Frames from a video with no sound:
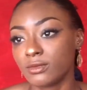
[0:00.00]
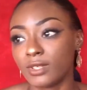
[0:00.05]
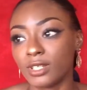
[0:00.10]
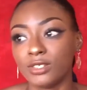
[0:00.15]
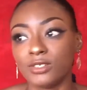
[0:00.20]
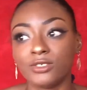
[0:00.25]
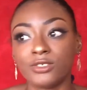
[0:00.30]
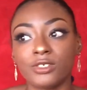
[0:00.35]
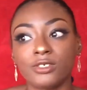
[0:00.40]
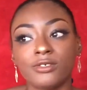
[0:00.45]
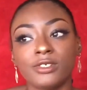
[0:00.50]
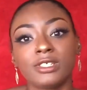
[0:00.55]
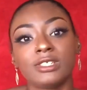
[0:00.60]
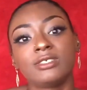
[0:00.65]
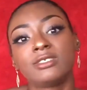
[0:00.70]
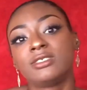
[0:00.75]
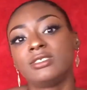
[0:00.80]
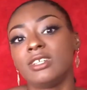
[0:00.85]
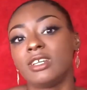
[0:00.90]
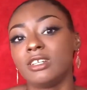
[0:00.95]
and you don't
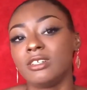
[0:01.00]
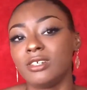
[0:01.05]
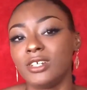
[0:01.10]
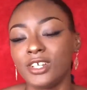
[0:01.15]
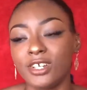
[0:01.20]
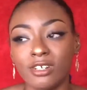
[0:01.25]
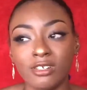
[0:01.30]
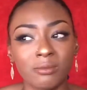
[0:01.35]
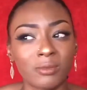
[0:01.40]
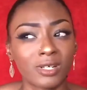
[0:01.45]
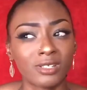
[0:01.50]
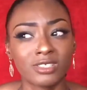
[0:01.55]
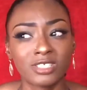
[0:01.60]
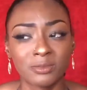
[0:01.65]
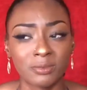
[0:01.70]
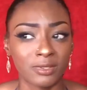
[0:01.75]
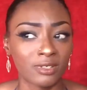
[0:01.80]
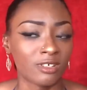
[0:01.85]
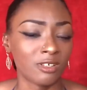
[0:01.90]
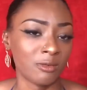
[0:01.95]
really see and hear anybody
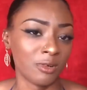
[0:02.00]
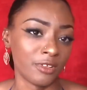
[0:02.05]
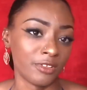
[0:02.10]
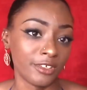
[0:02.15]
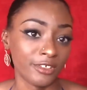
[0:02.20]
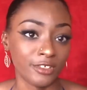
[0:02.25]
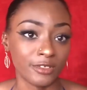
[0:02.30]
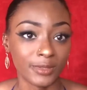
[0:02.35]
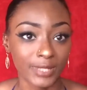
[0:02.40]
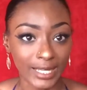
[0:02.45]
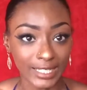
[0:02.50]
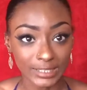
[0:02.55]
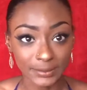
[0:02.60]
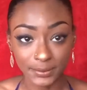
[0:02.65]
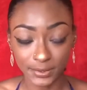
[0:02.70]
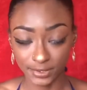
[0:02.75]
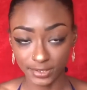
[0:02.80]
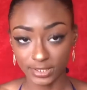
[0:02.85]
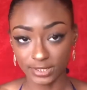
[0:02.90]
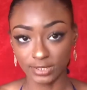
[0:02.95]
speaking about their Uwi
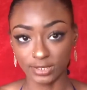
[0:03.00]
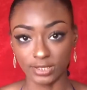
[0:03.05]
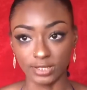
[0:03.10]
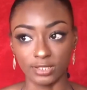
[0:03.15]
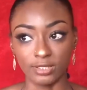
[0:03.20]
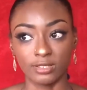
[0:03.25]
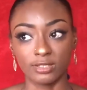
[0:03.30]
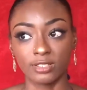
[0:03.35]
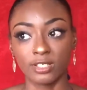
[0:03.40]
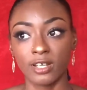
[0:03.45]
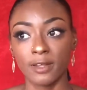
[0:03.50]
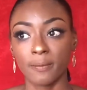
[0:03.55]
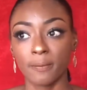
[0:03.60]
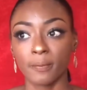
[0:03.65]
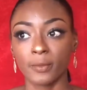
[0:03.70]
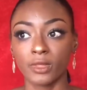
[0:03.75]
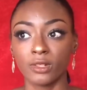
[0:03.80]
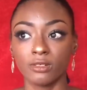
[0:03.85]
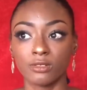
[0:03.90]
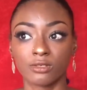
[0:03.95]
experiences.
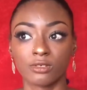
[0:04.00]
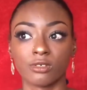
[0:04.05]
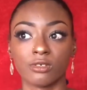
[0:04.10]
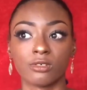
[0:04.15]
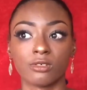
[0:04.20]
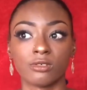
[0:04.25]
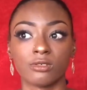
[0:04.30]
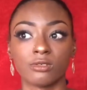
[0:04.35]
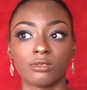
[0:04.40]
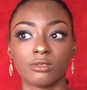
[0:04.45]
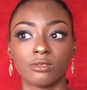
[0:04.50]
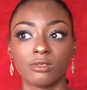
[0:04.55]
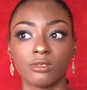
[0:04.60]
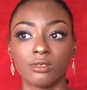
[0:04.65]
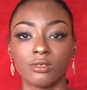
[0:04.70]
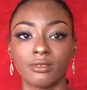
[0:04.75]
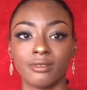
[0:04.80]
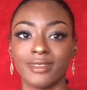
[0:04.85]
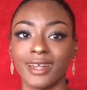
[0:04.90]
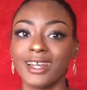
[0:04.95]
So
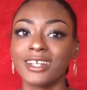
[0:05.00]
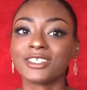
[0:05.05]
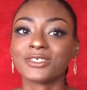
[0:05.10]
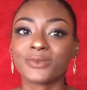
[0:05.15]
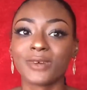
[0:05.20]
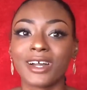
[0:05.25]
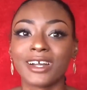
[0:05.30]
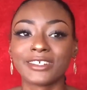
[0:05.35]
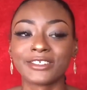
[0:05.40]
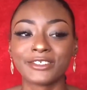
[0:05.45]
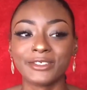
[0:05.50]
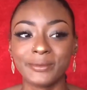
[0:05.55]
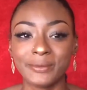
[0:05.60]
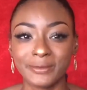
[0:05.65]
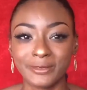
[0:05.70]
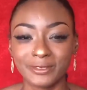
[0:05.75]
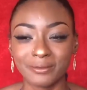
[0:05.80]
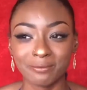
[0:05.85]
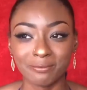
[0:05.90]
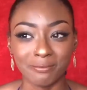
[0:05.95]
that is what
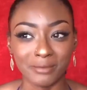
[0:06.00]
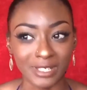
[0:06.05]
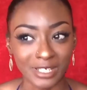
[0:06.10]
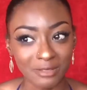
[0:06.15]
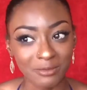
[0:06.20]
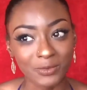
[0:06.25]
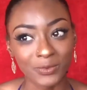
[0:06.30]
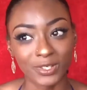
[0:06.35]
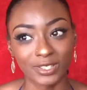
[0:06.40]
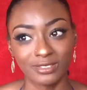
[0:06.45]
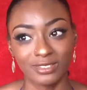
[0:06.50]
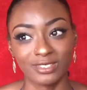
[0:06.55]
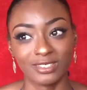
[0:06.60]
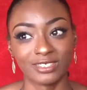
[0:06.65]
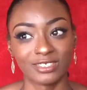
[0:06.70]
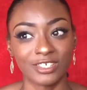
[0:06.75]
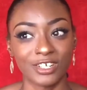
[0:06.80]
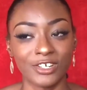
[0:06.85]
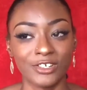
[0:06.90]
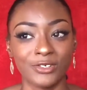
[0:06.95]
actually made me wanted
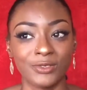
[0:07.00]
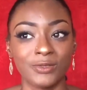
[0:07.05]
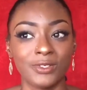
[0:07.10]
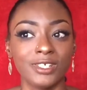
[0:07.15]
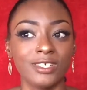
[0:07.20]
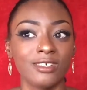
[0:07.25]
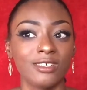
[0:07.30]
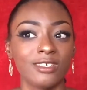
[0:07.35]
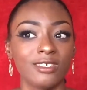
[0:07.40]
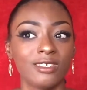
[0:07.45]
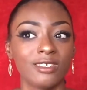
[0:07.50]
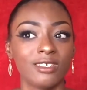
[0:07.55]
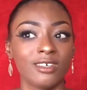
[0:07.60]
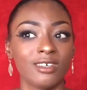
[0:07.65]
to start Uwi.